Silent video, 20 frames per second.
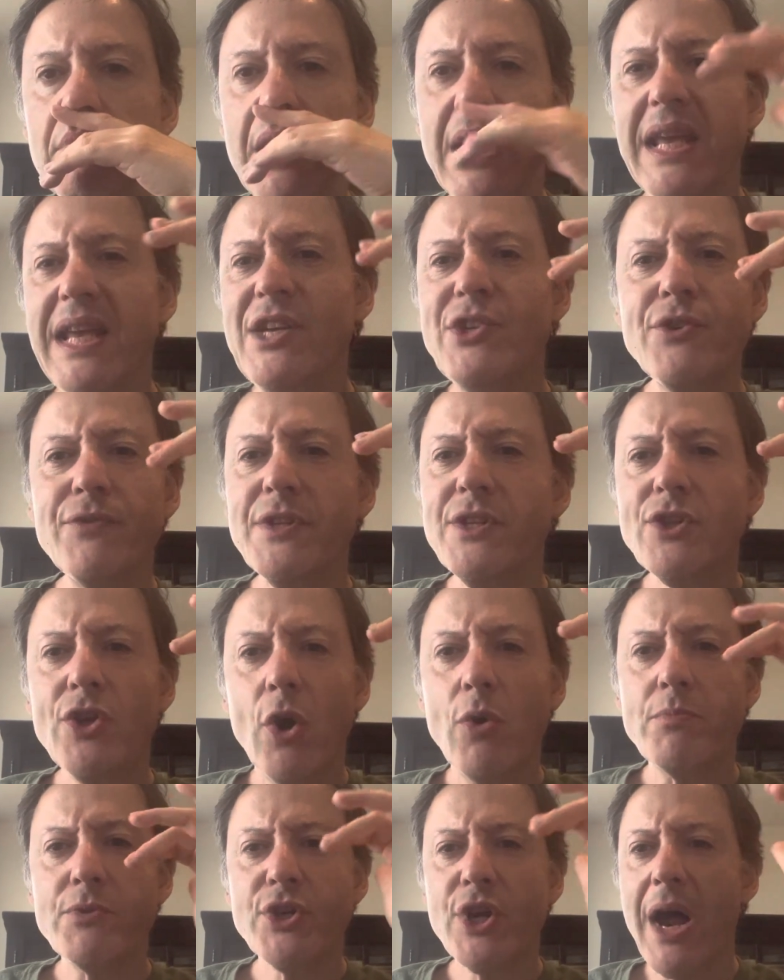Each of these
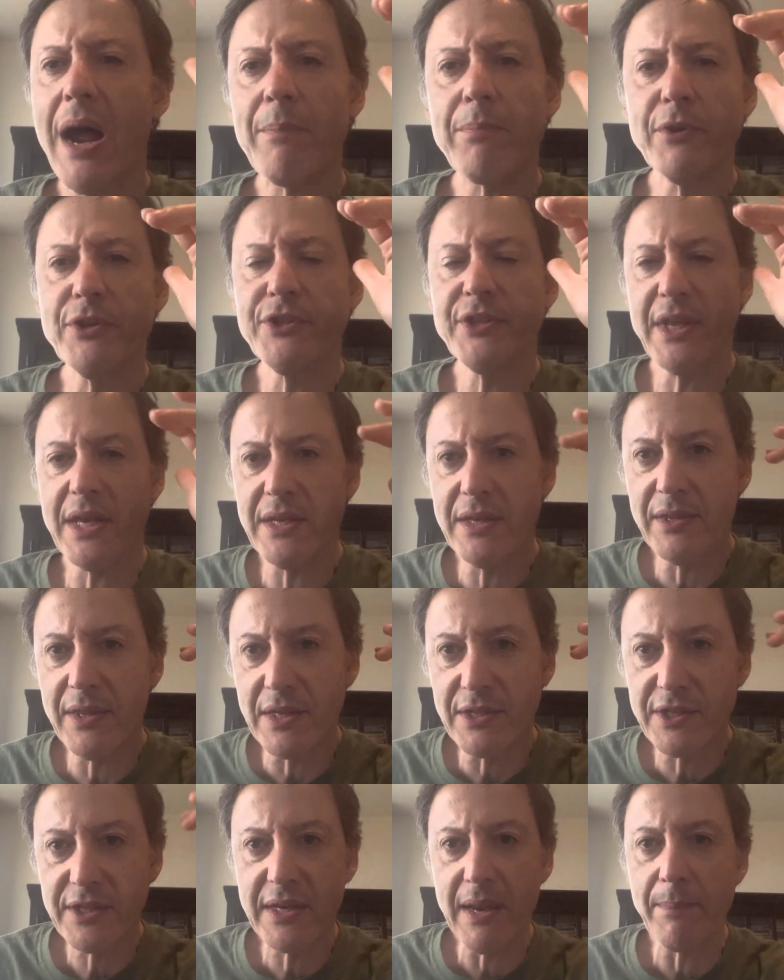home shoppers, they
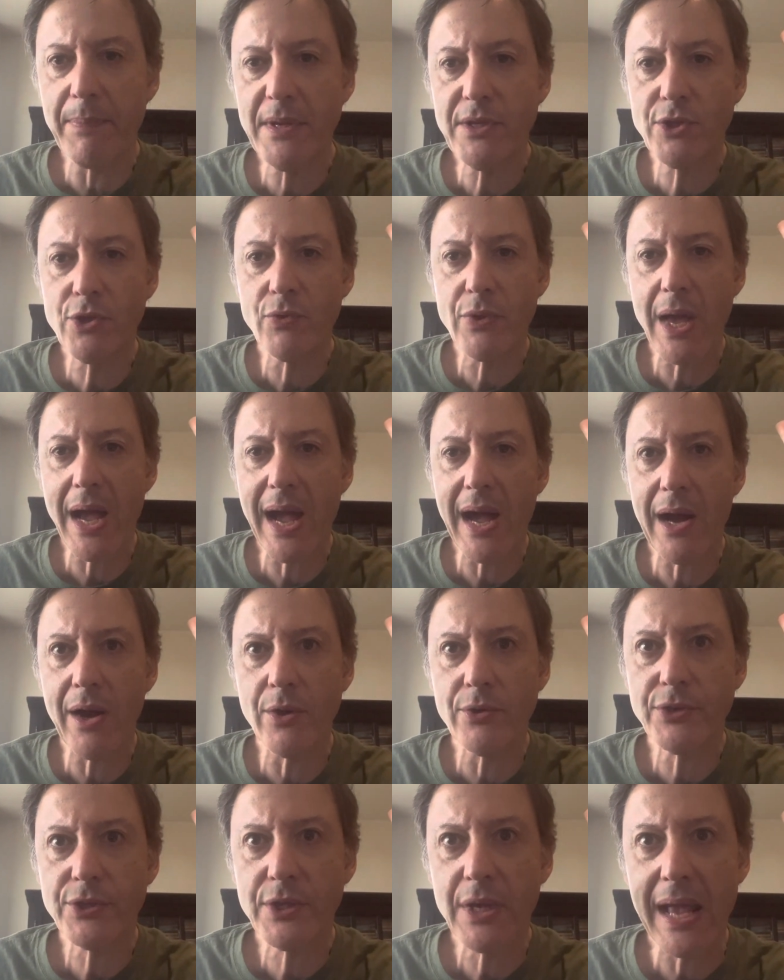step into the
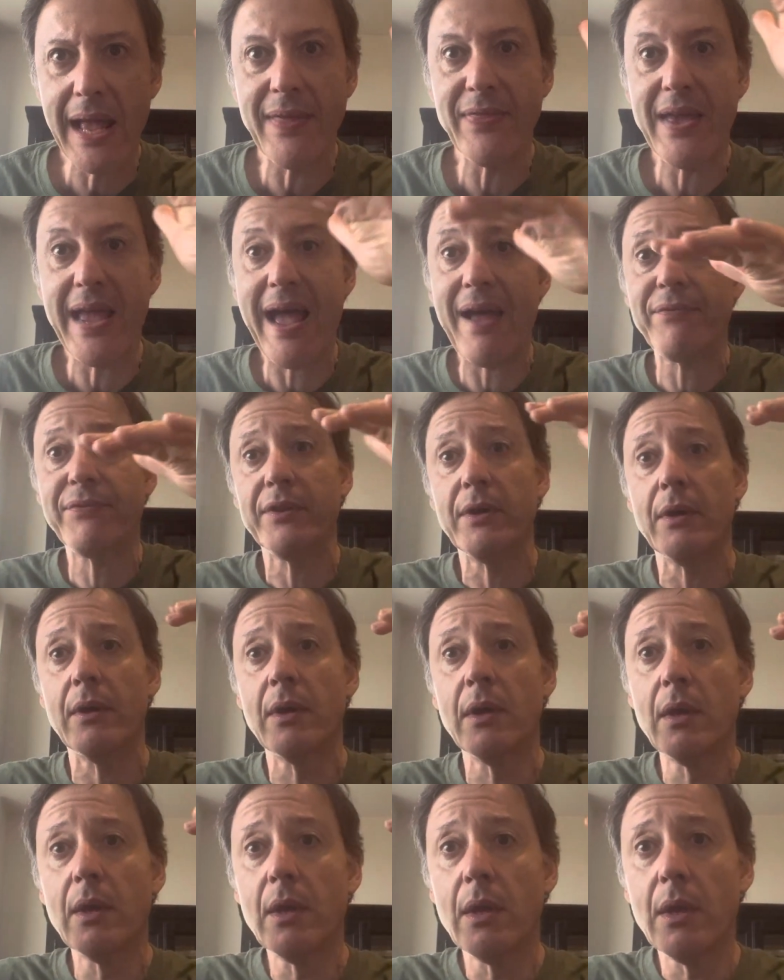house and they have to
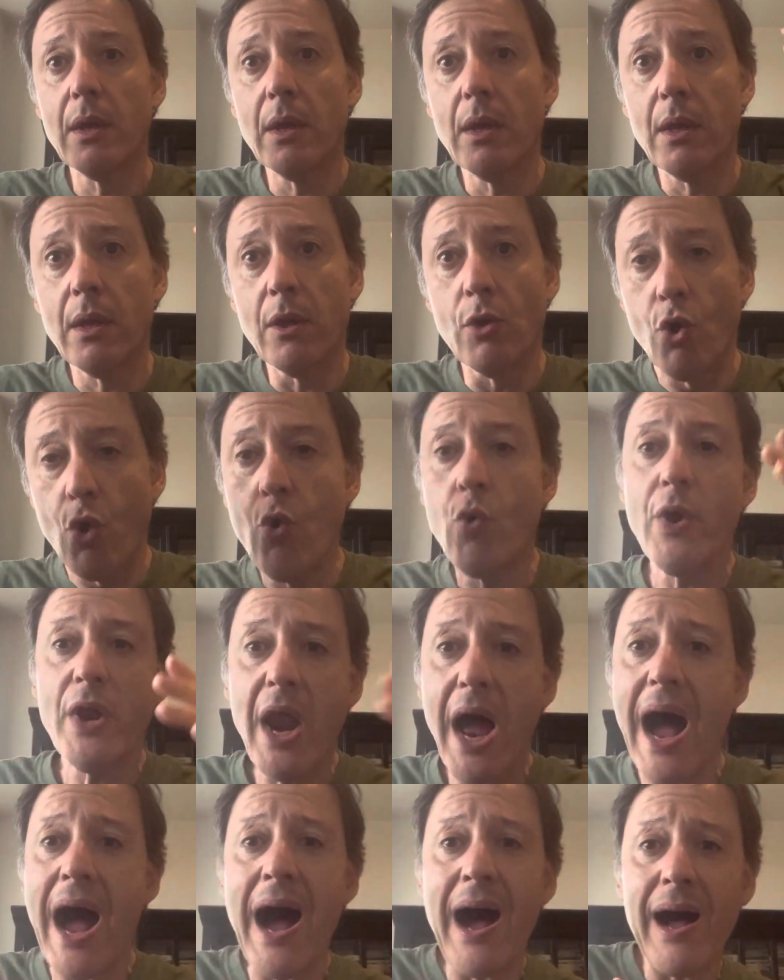ooh and
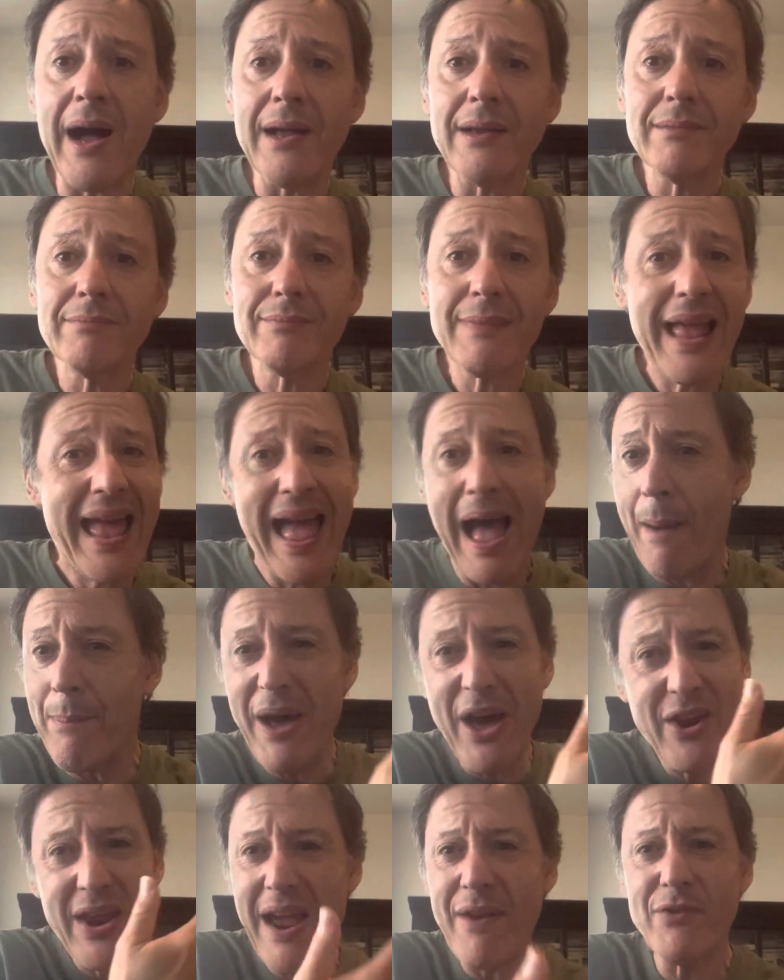ah
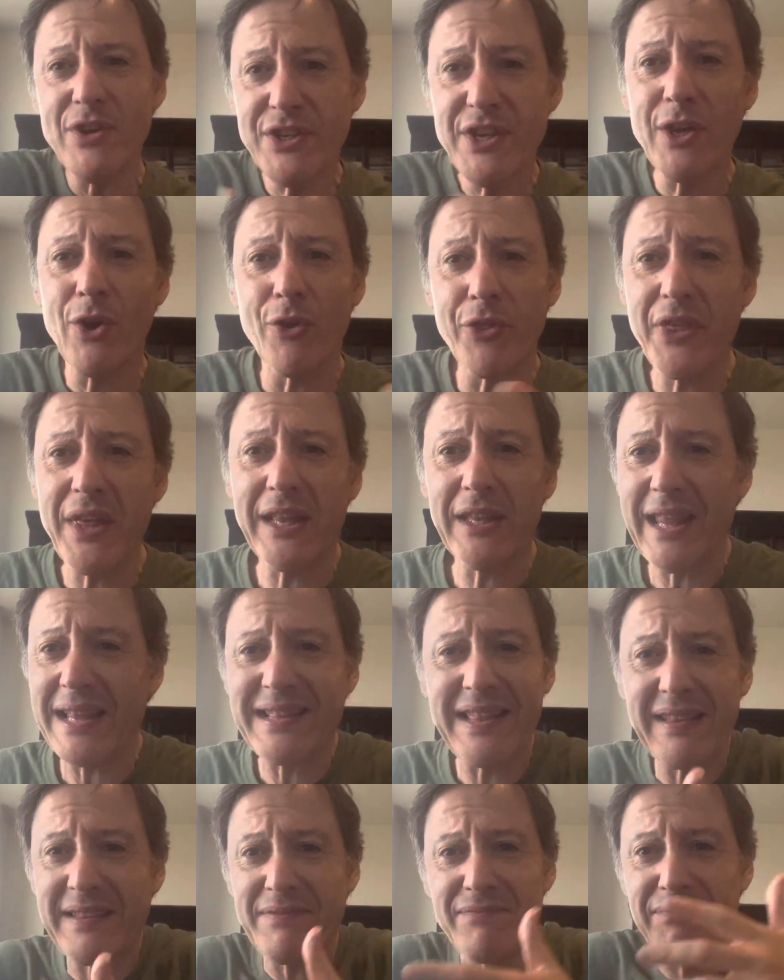about every single thing, like
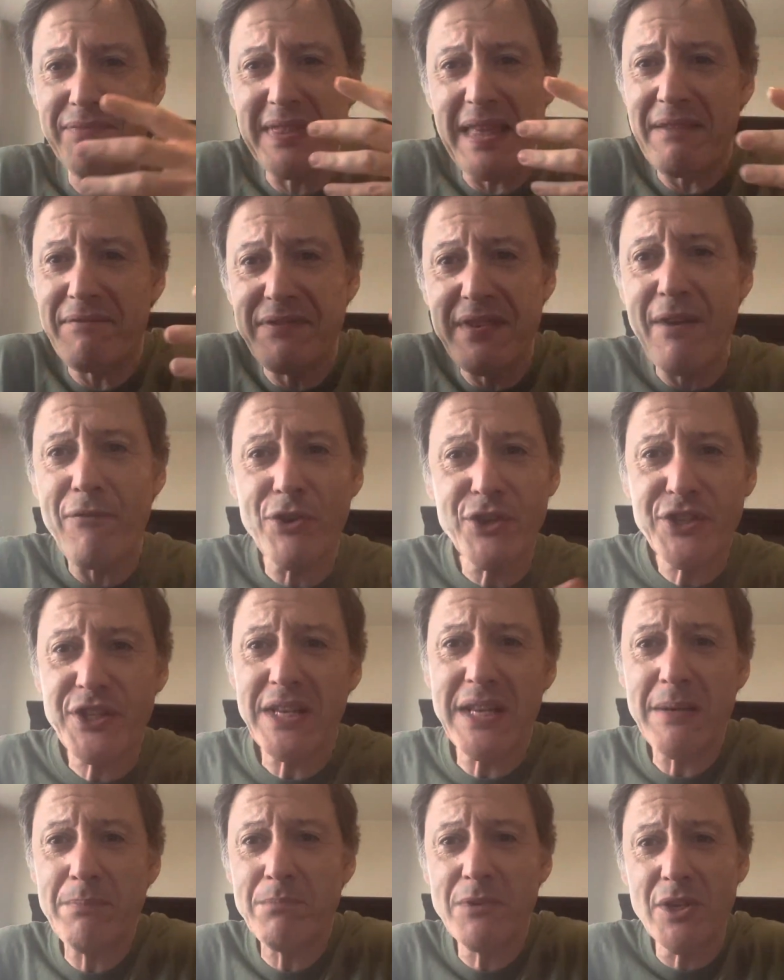they've never
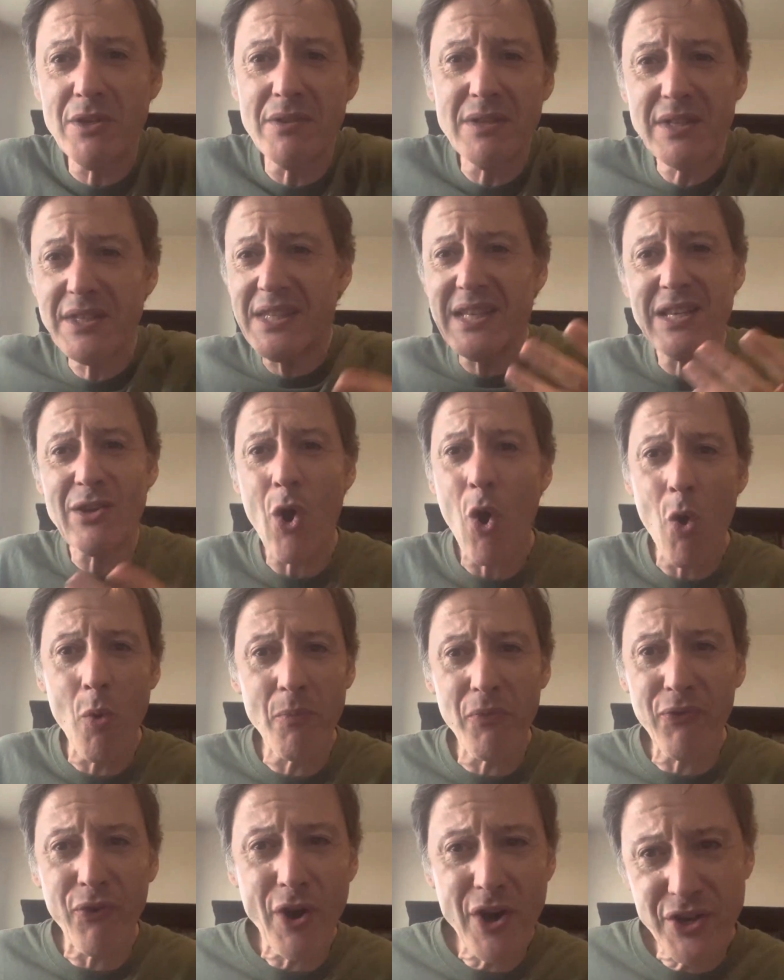seen home
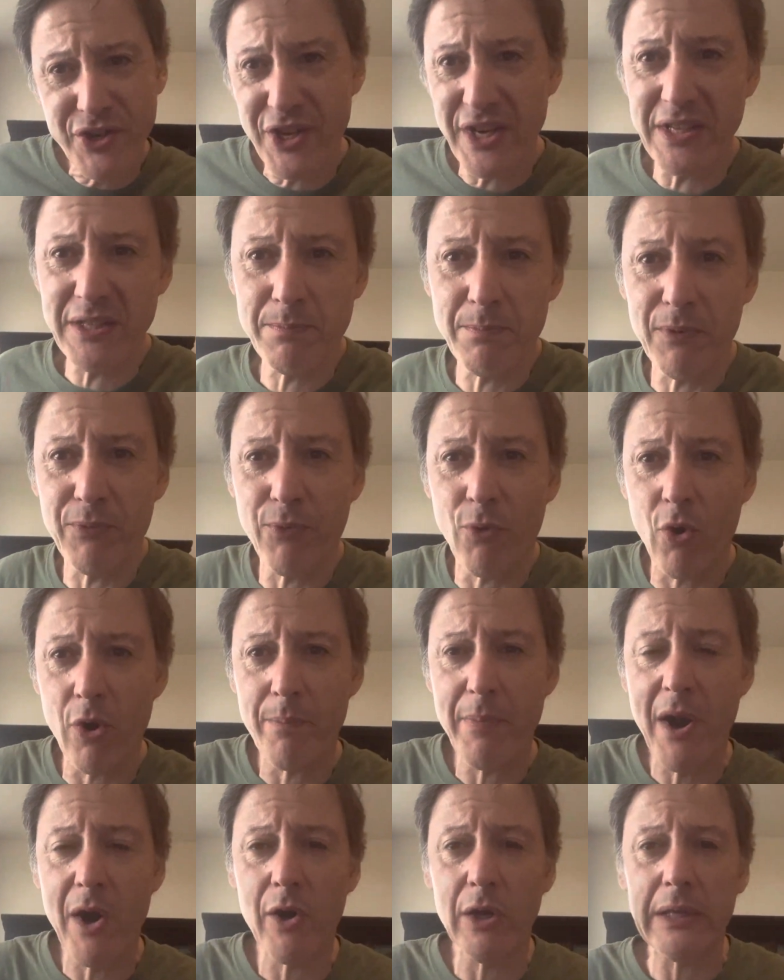furnishings before,
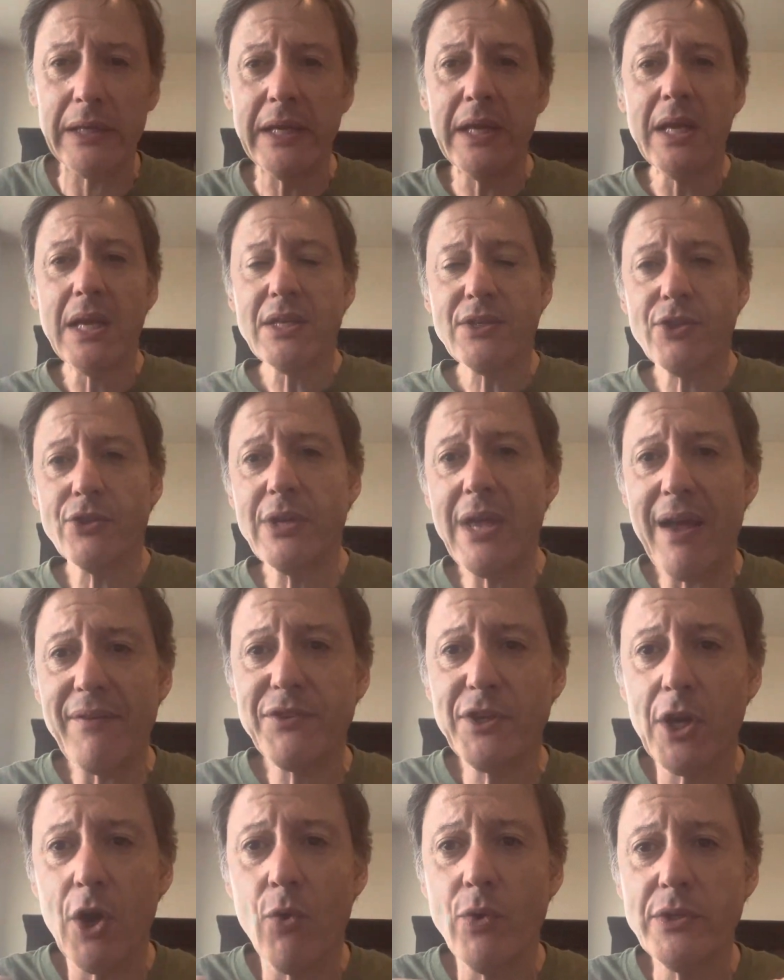apparently. So you have to
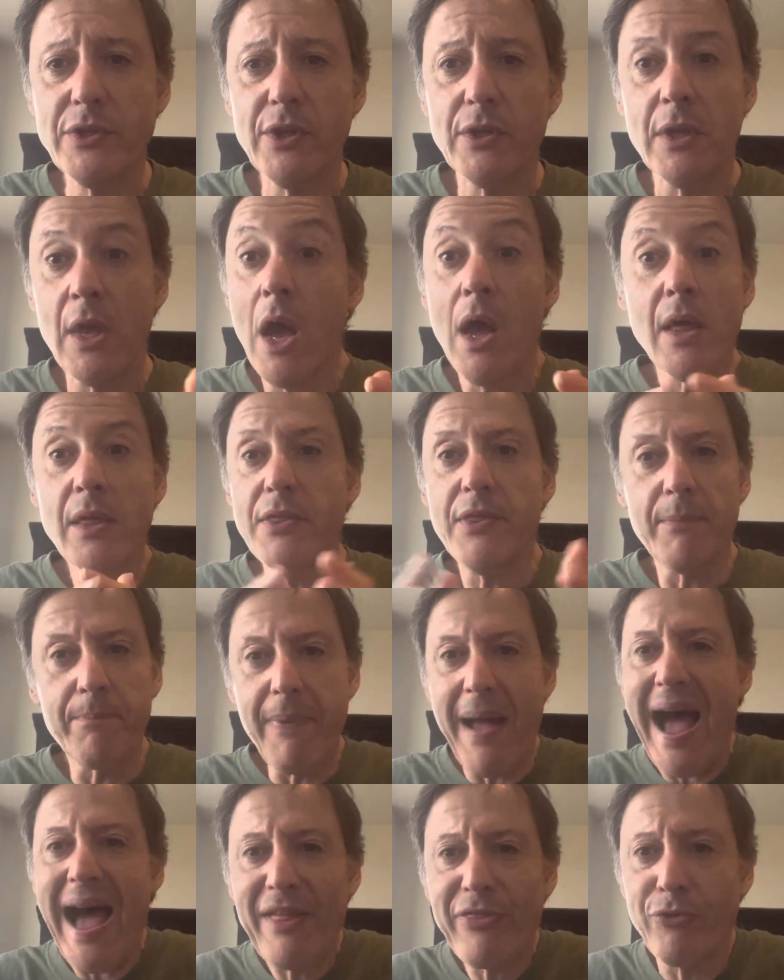go into the
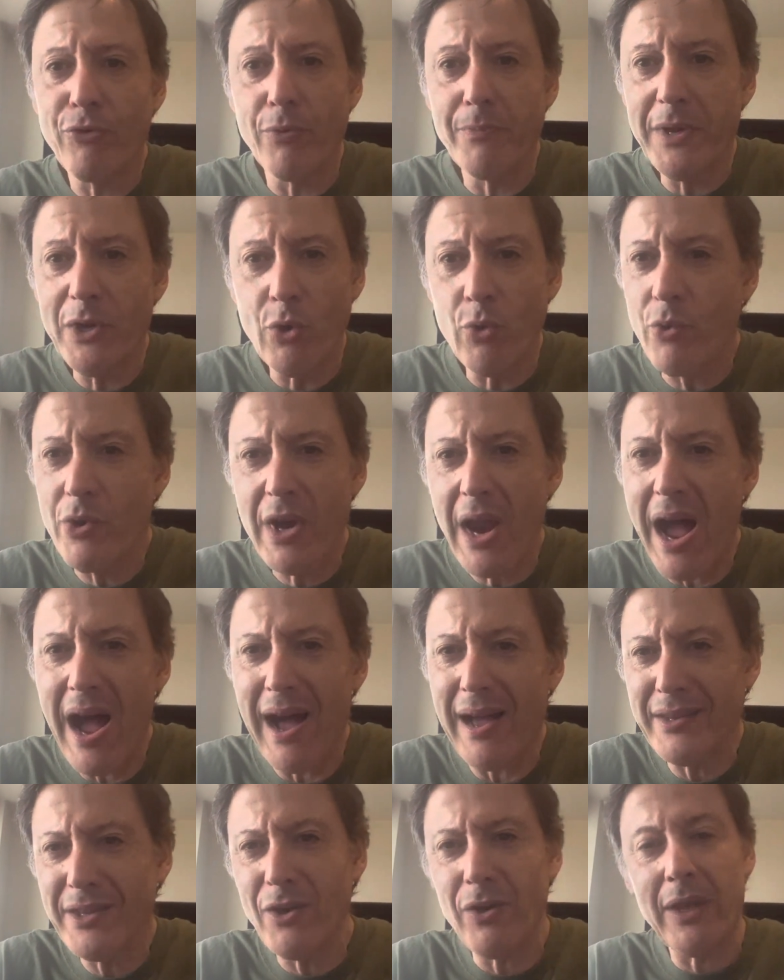bathroom and ooh and ah,
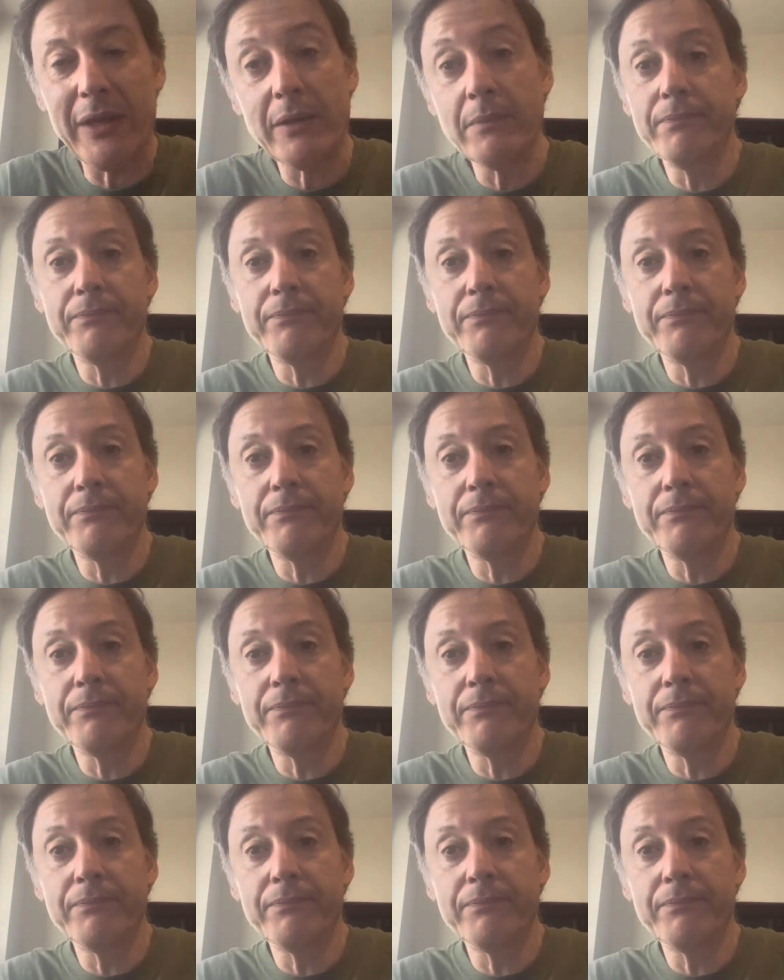like,